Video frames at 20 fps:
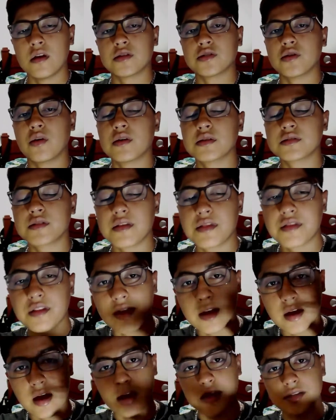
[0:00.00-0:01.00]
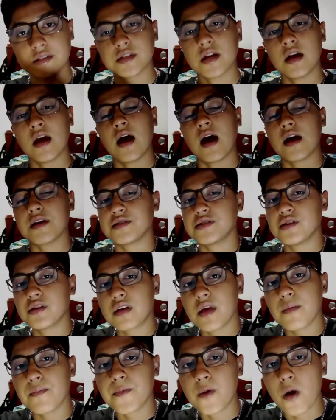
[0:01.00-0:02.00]
So here's the thing, guys. As
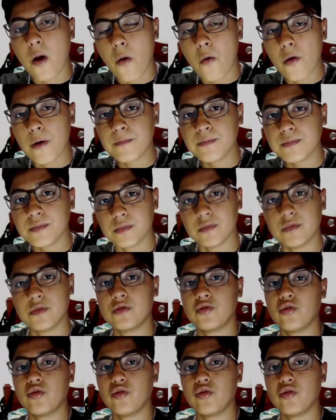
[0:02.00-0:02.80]
you keep going,